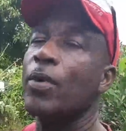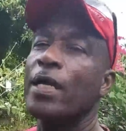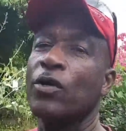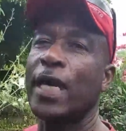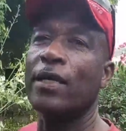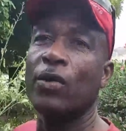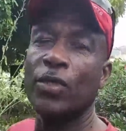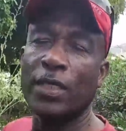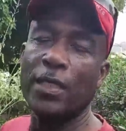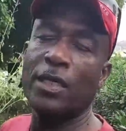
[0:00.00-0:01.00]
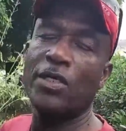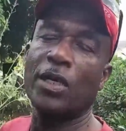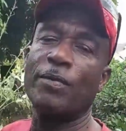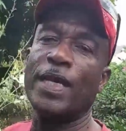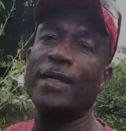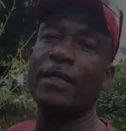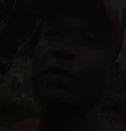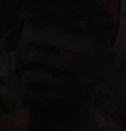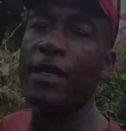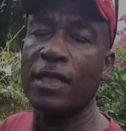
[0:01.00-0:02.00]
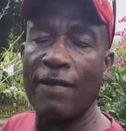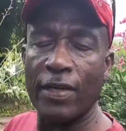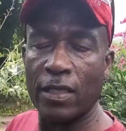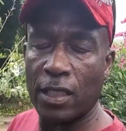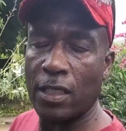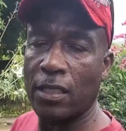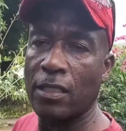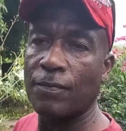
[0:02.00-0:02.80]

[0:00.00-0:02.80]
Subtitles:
Well, we can contact me at 876